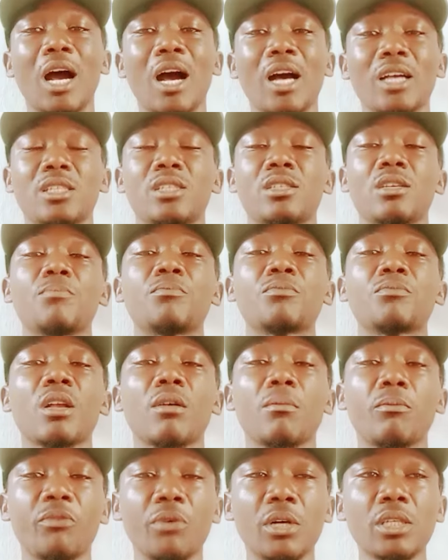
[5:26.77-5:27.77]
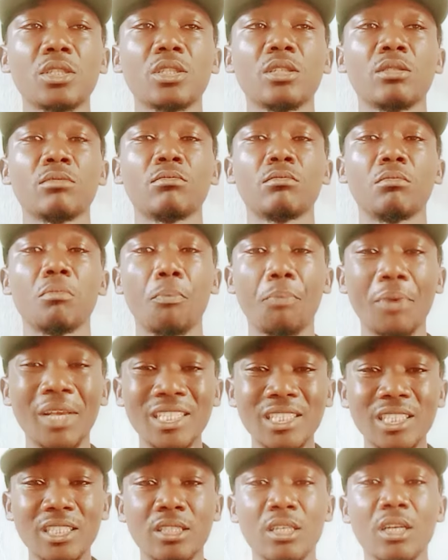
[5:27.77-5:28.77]
as Fashion
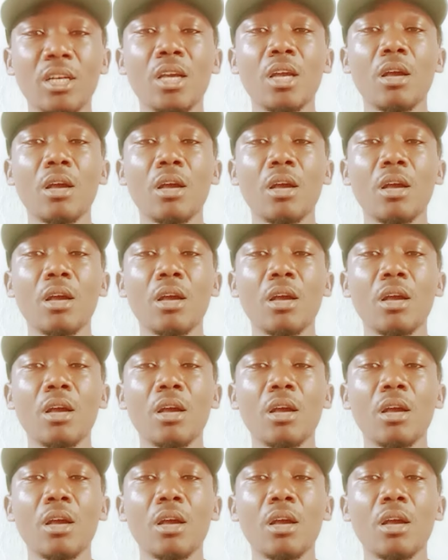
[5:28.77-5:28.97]
Baki.